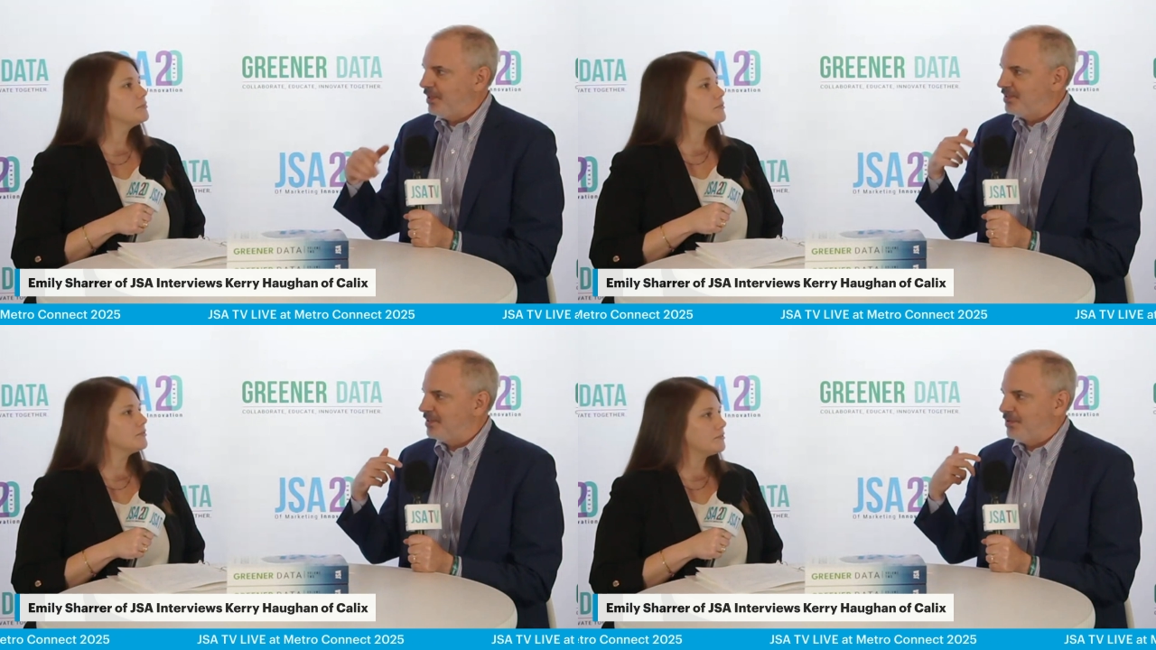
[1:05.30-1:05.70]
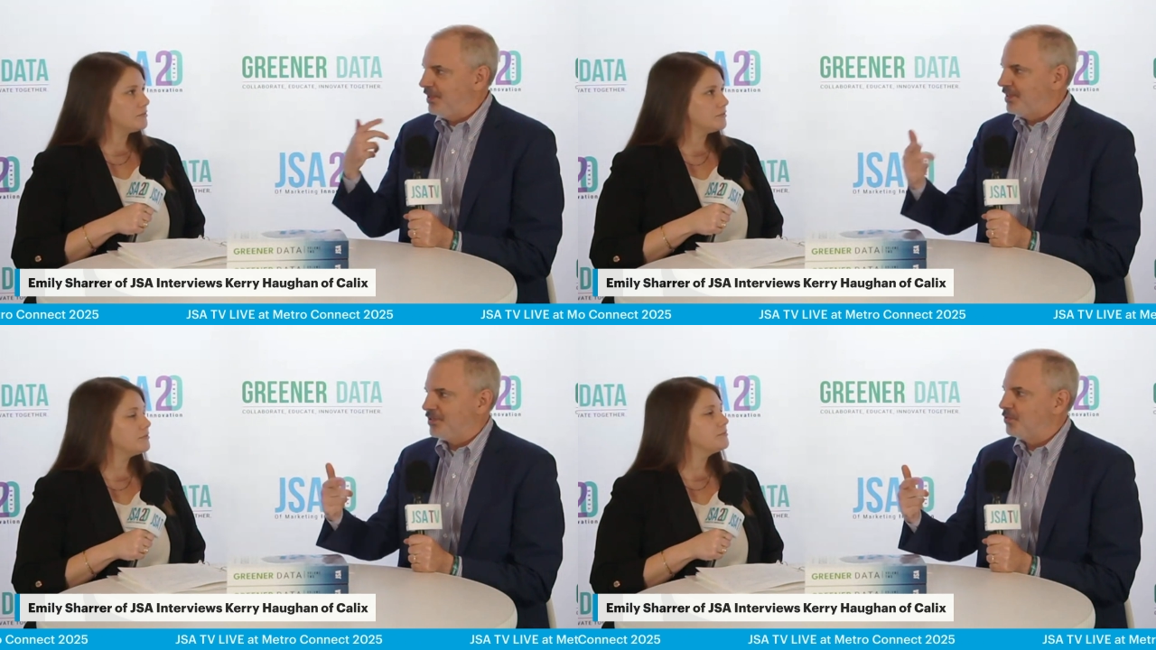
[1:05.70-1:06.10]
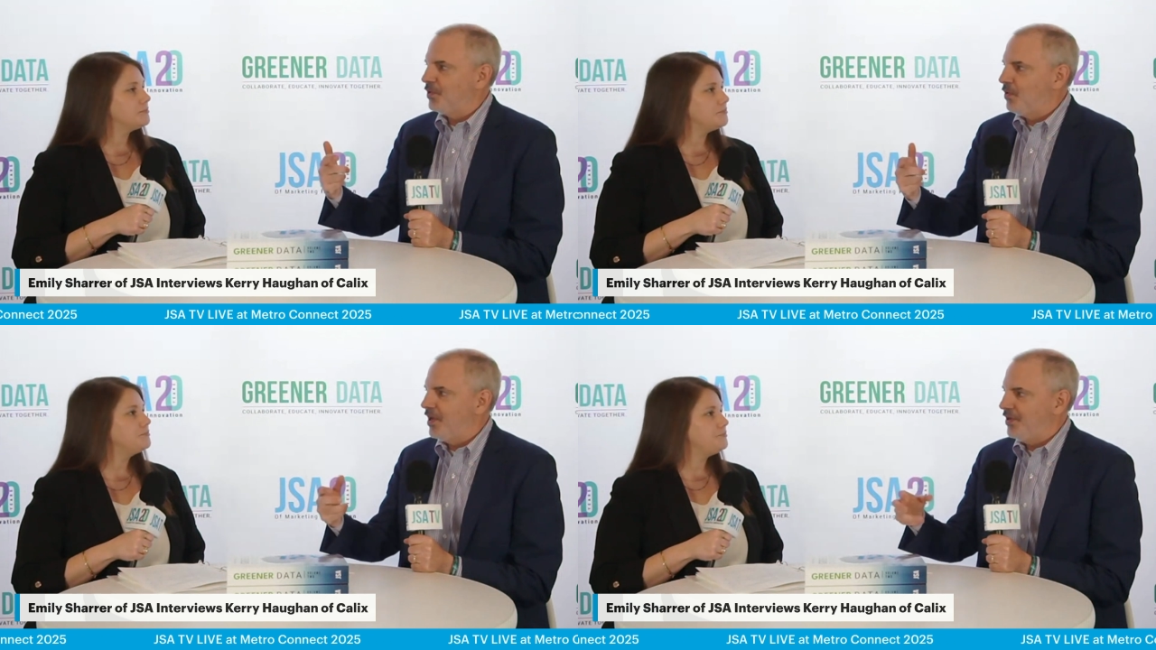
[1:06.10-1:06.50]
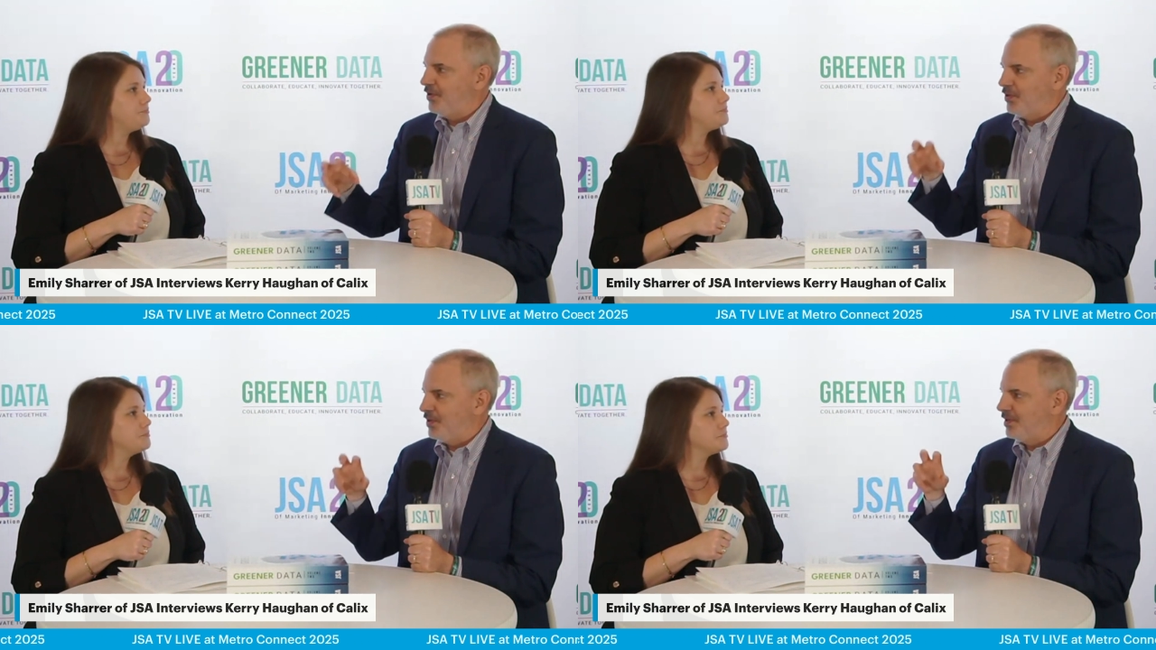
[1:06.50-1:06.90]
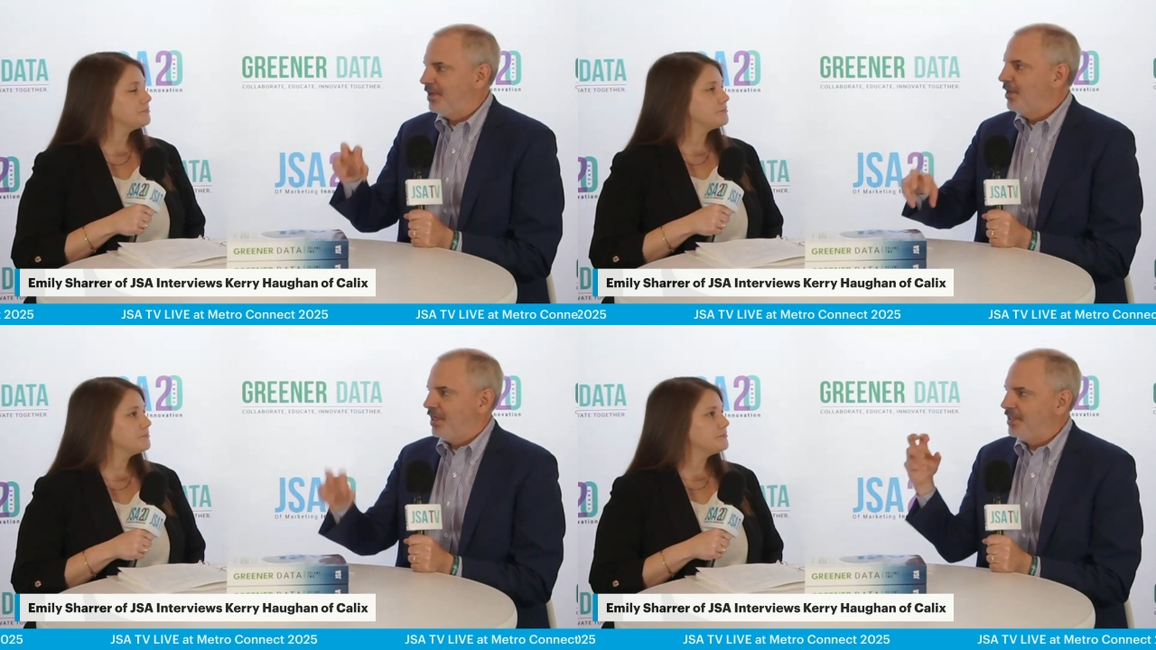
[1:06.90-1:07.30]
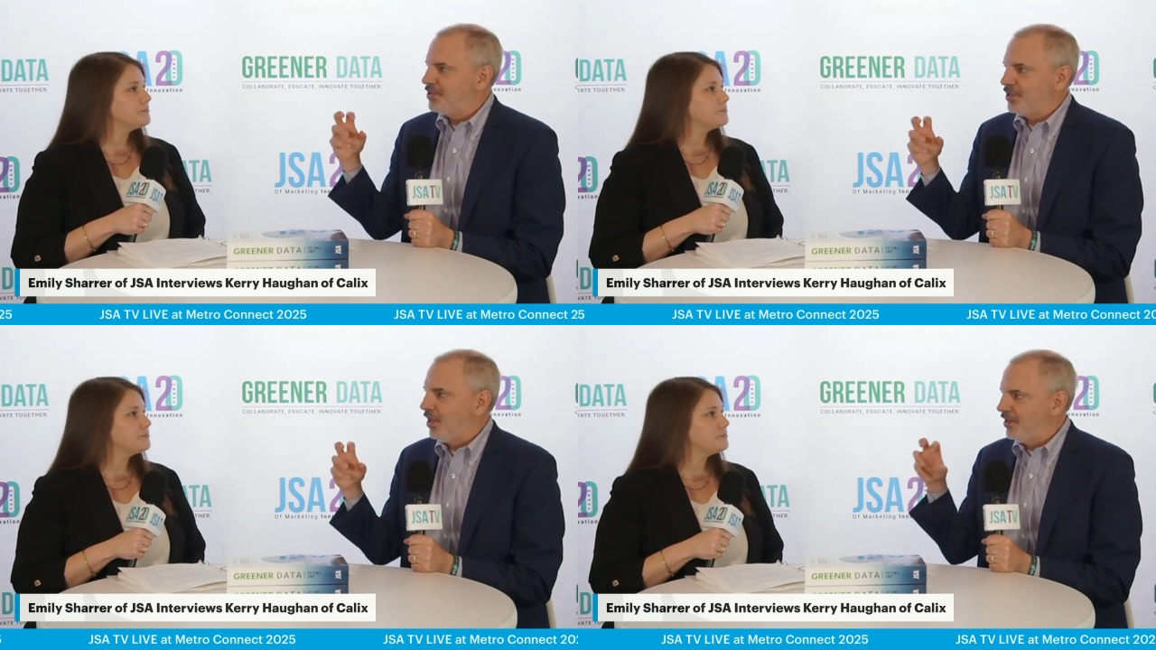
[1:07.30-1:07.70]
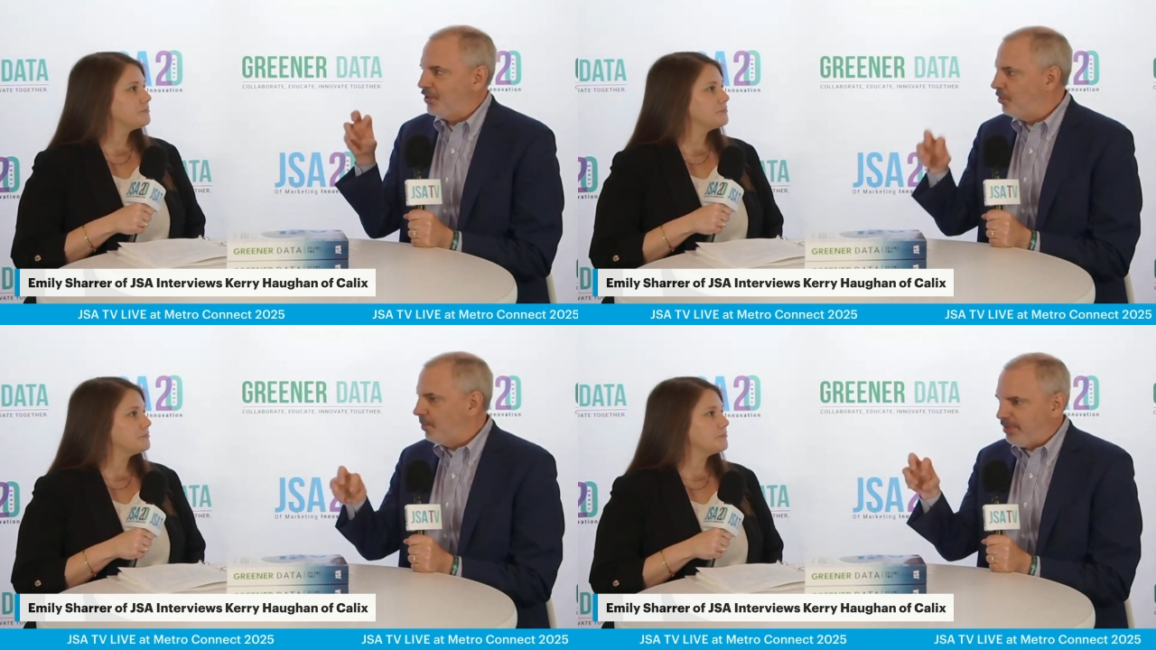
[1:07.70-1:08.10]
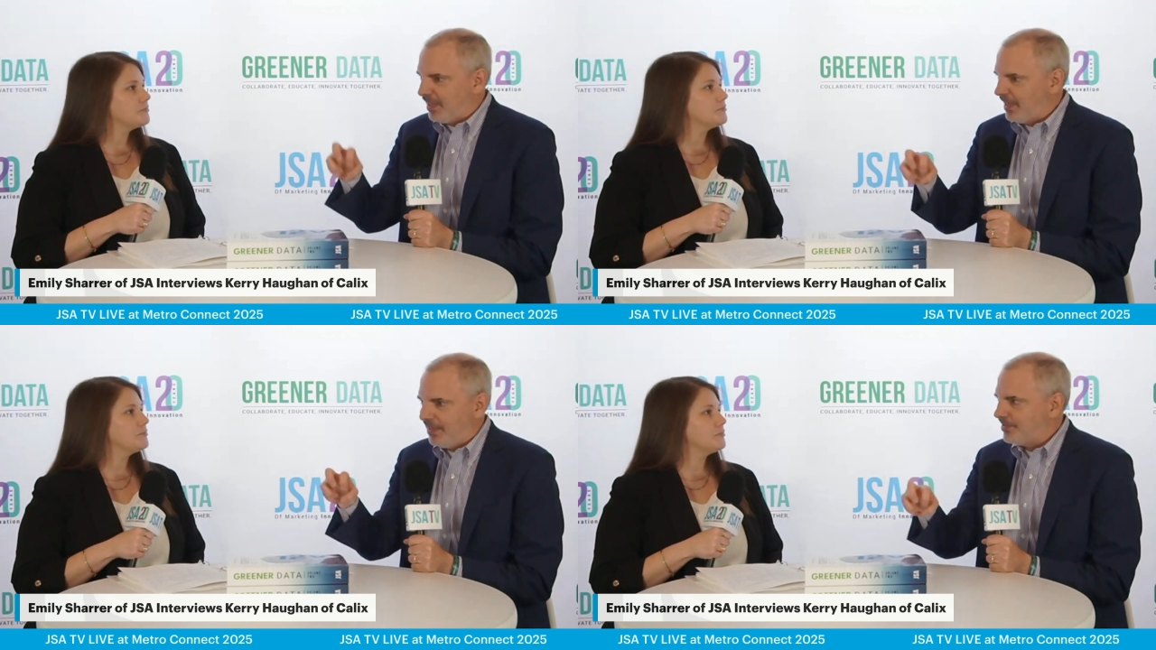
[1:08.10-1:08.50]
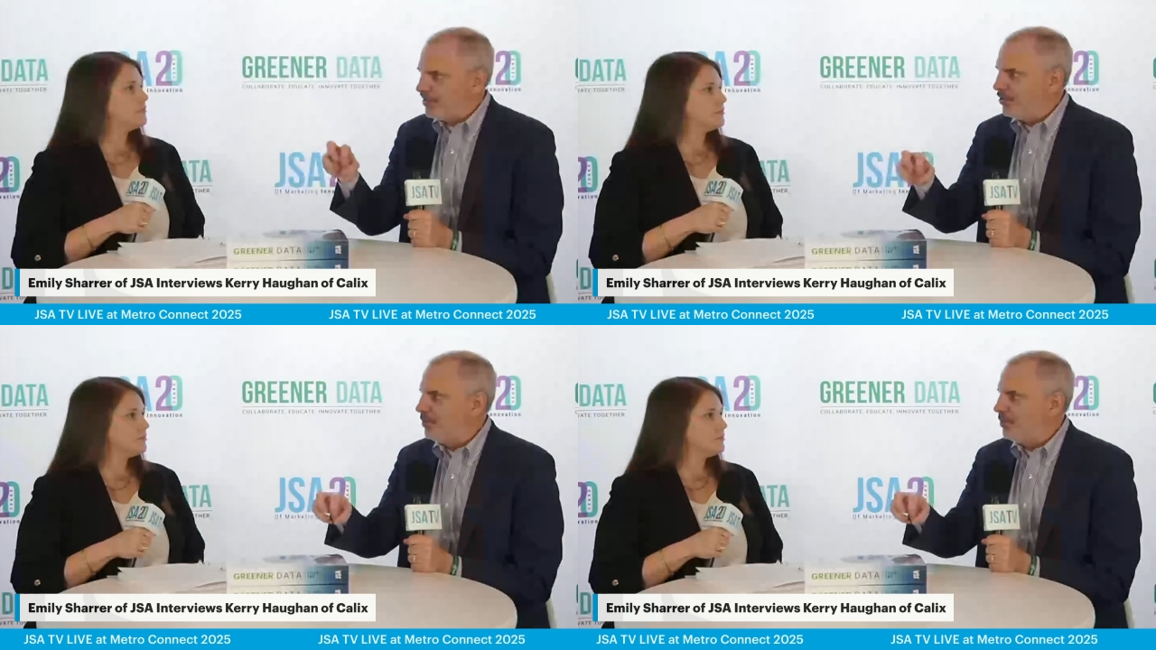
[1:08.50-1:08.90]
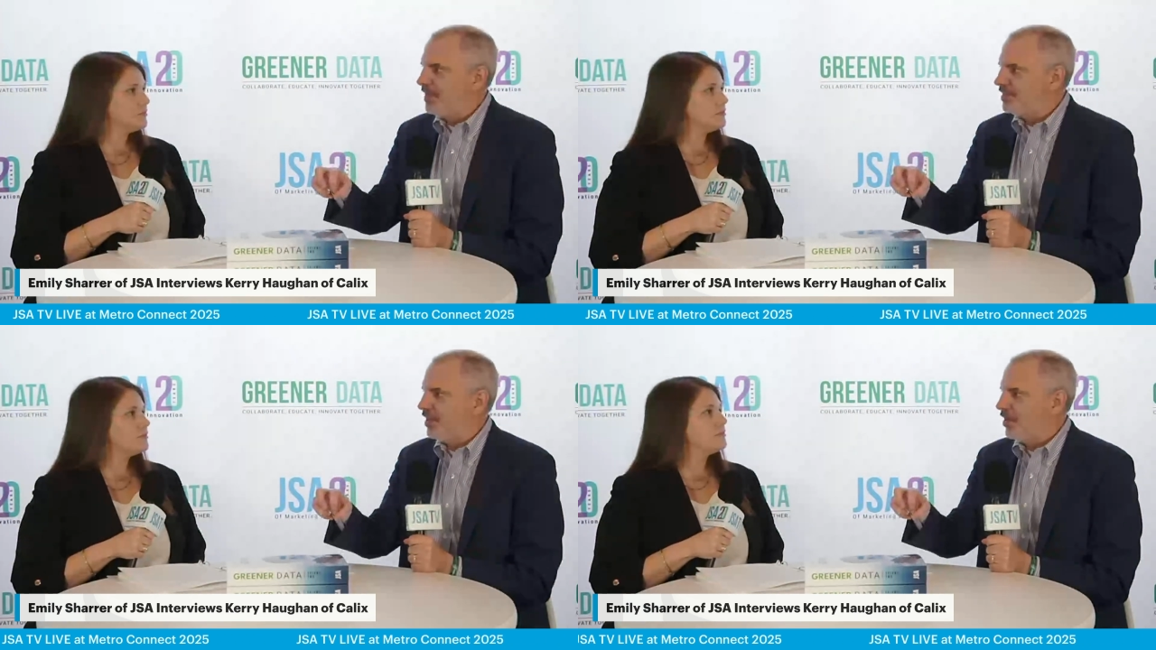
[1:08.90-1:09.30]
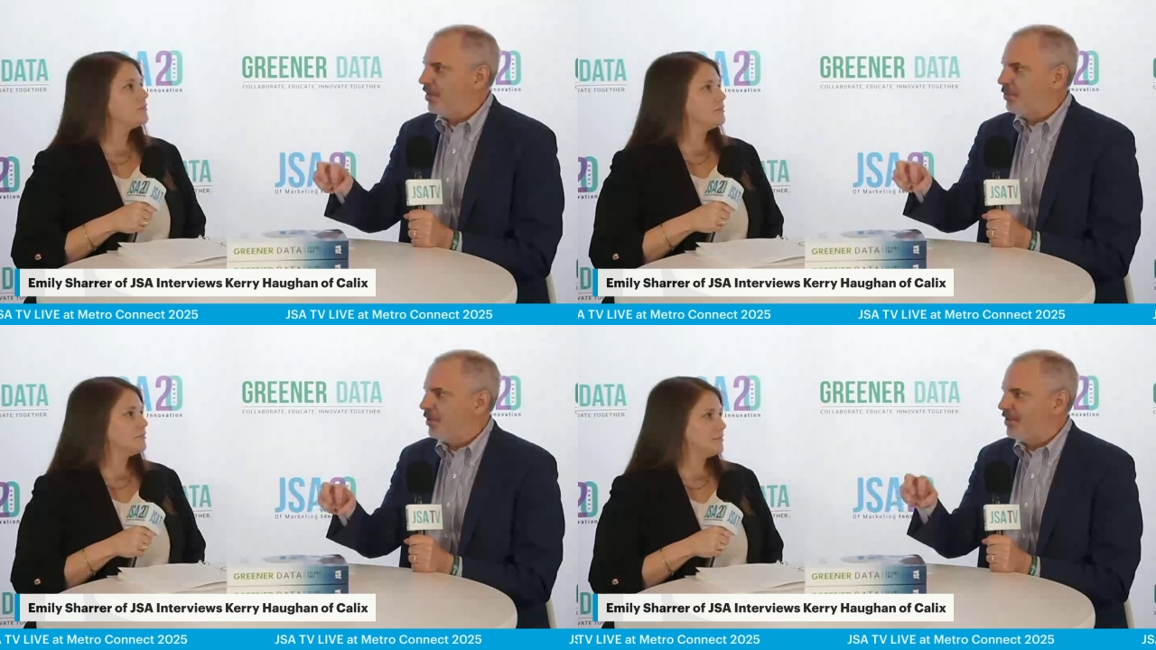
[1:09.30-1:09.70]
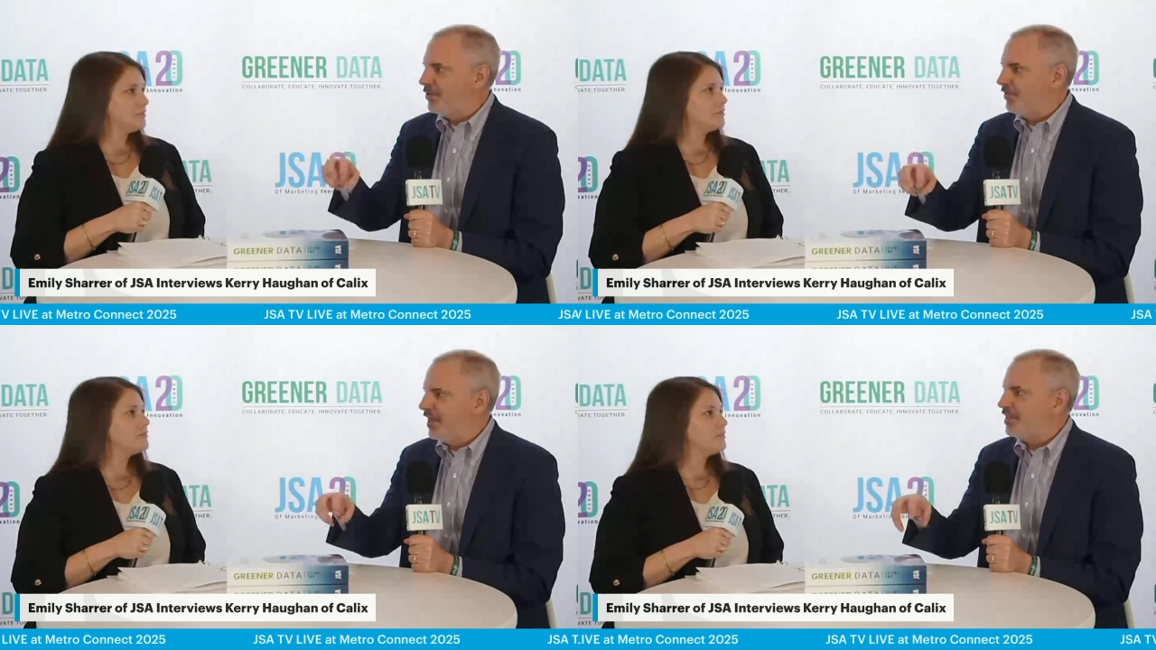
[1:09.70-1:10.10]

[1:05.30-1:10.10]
Speaker 1: it isn't it doesn't require you to install a new appliance, a new piece of hardware, a new device.